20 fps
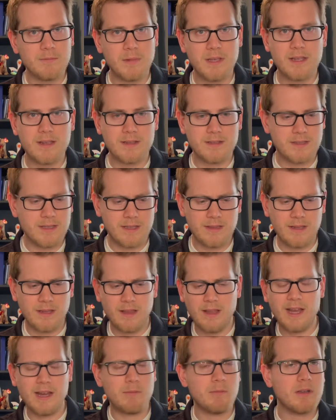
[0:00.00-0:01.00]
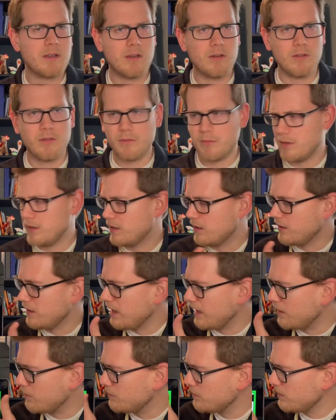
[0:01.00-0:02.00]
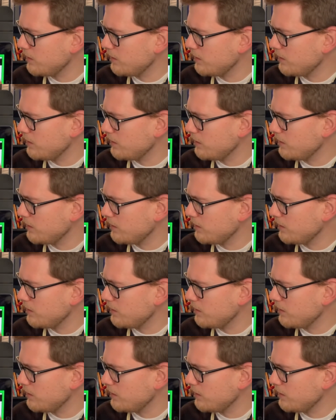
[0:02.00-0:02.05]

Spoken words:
because then the line would go through your name.